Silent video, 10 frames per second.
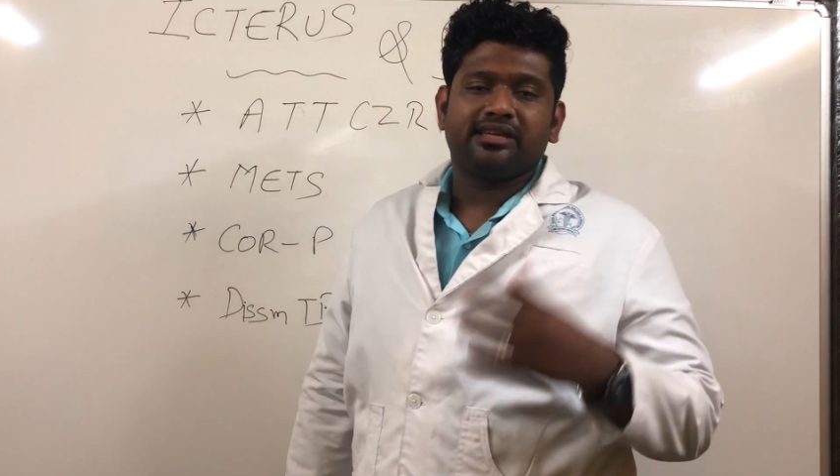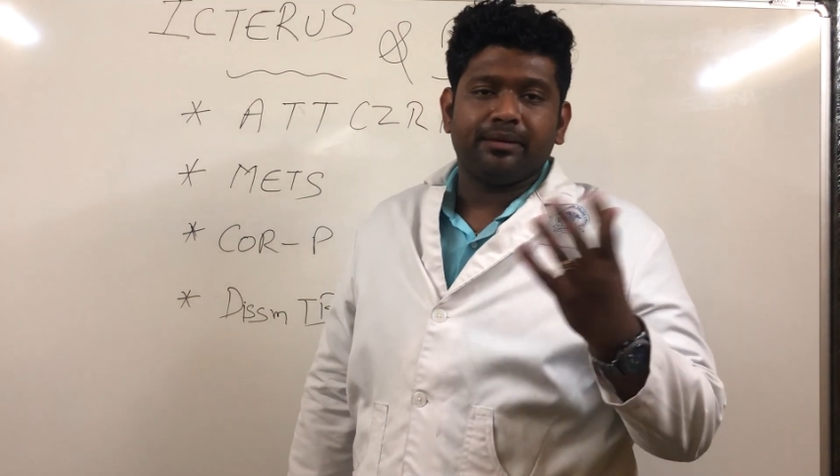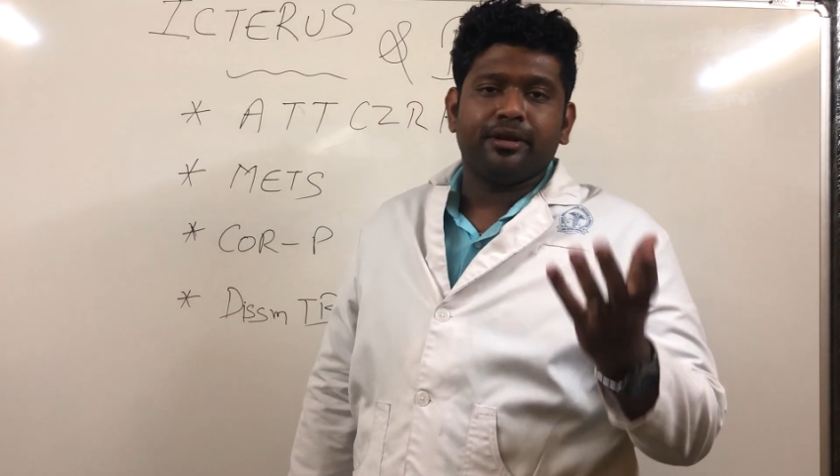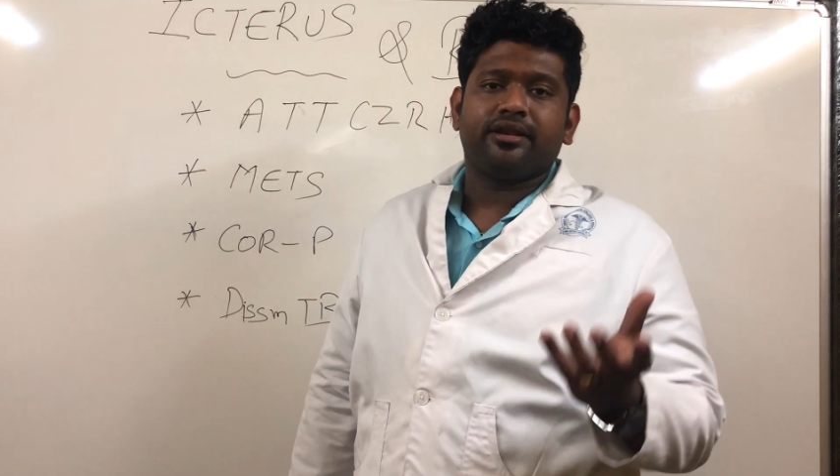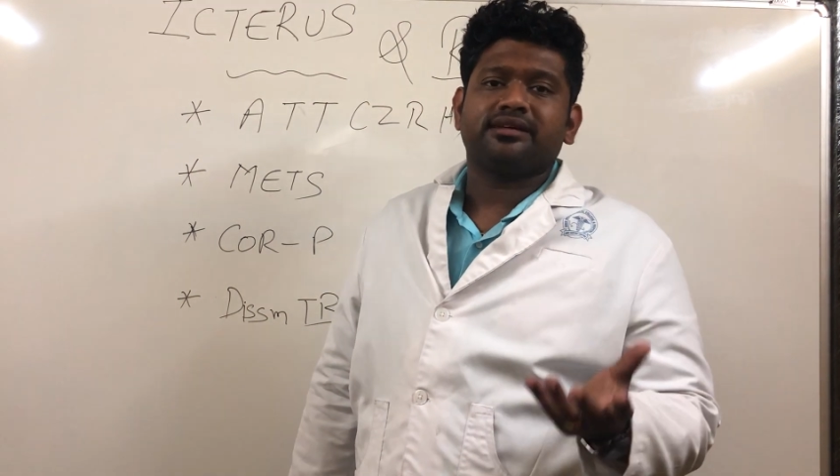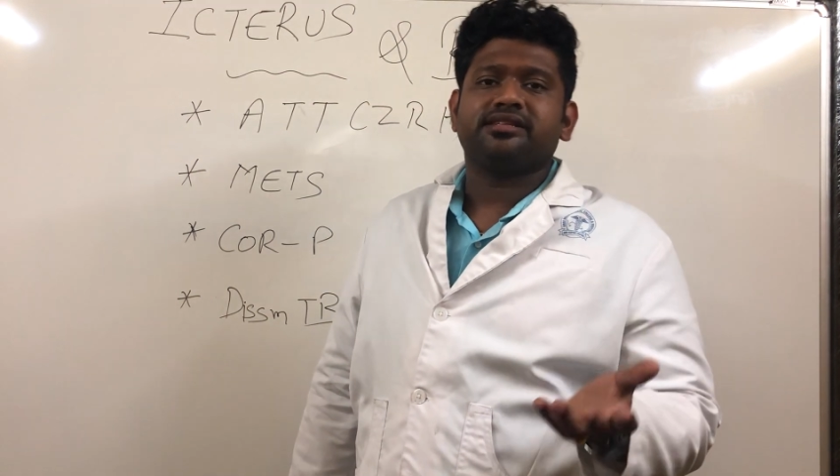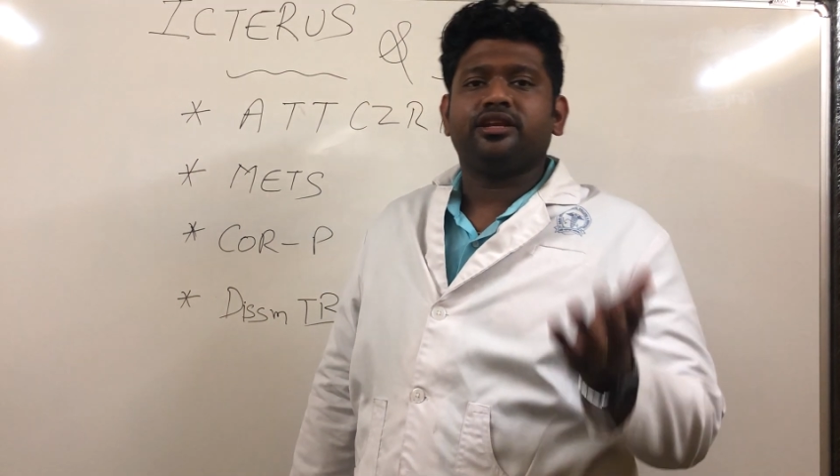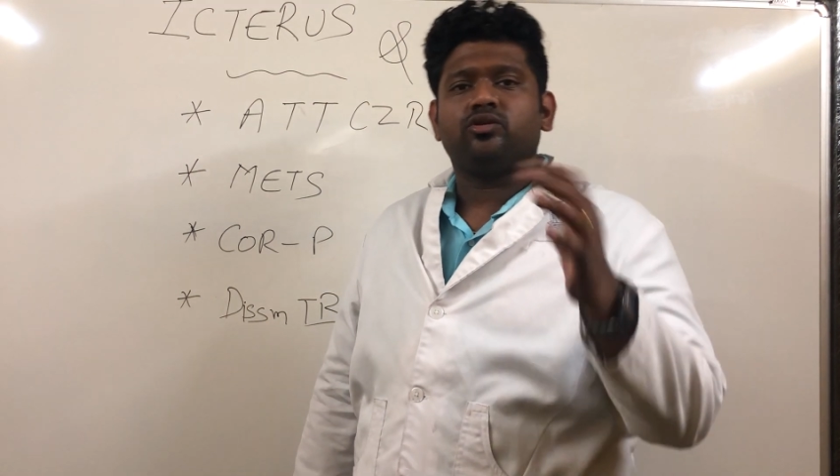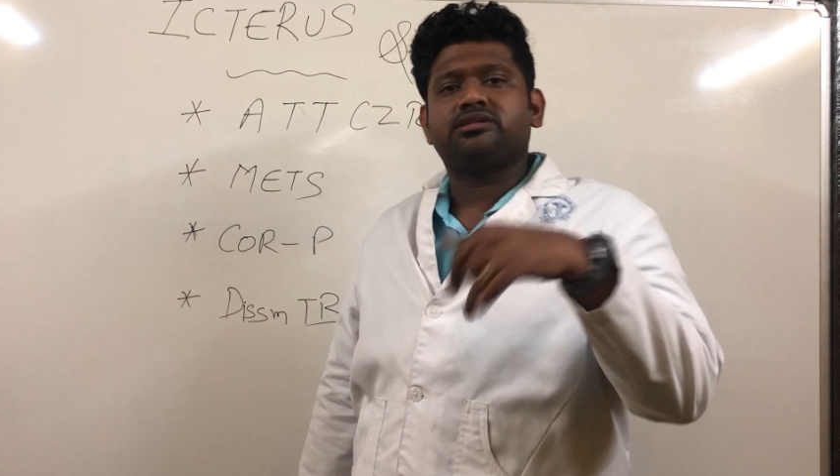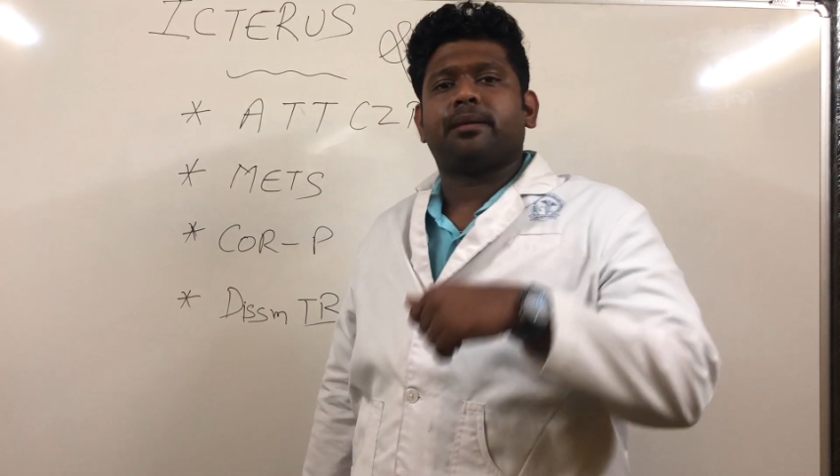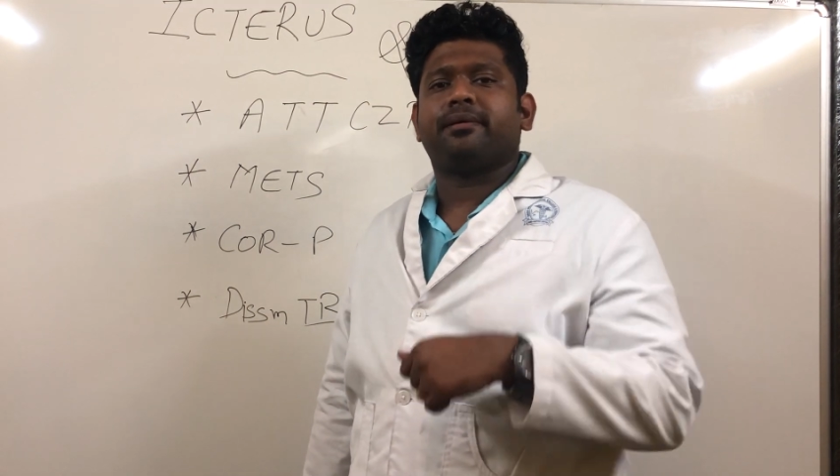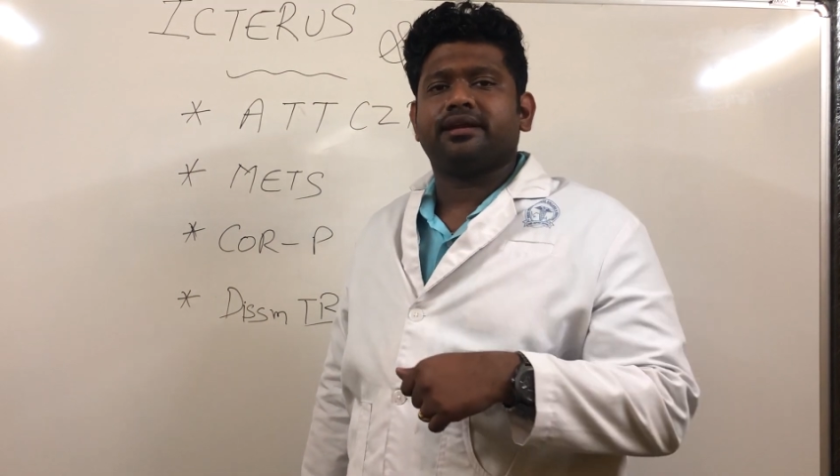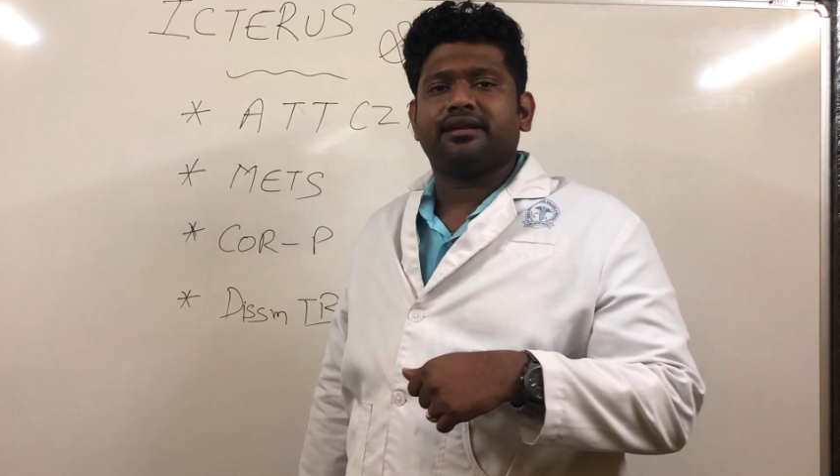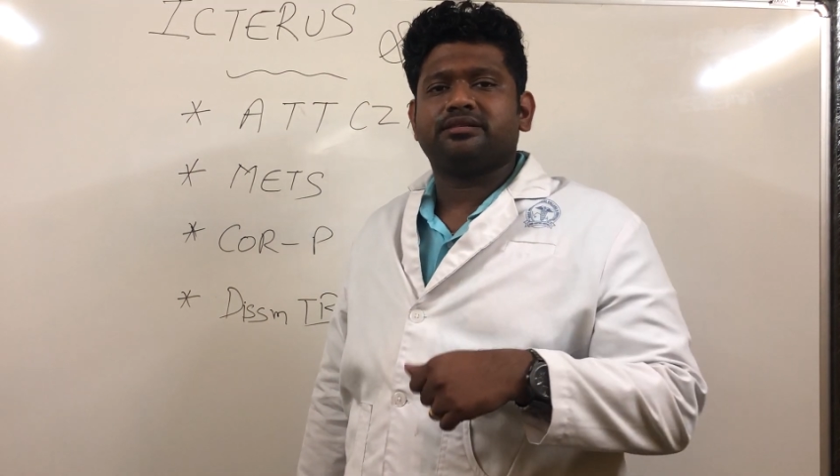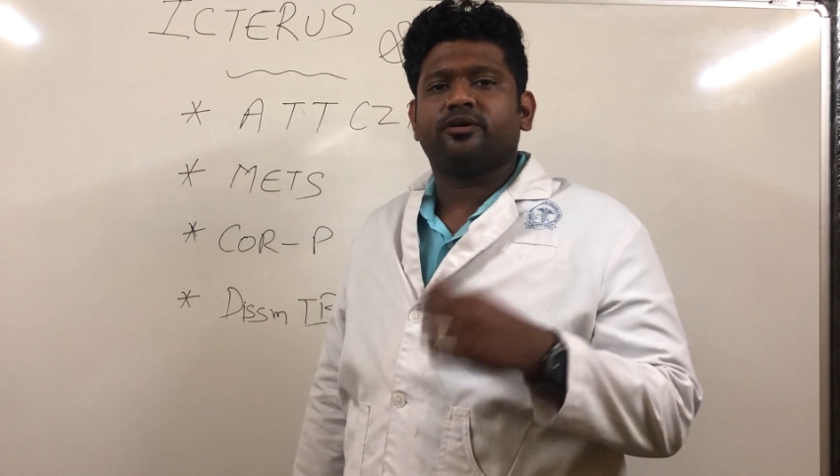TB drugs induced
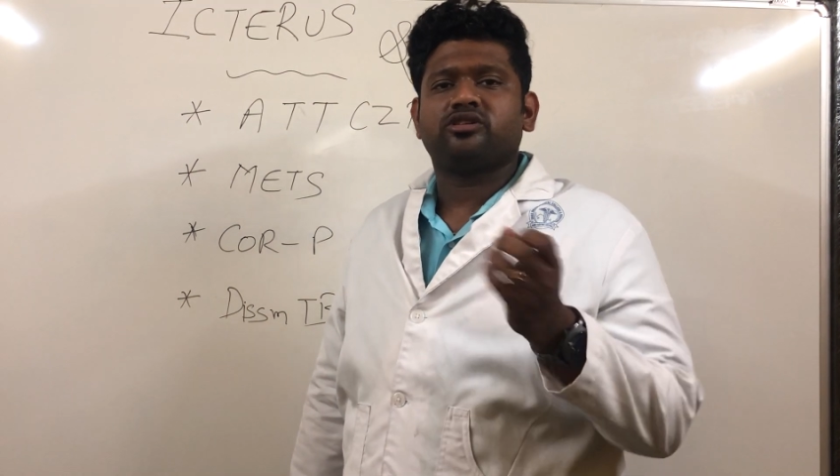hepatitis.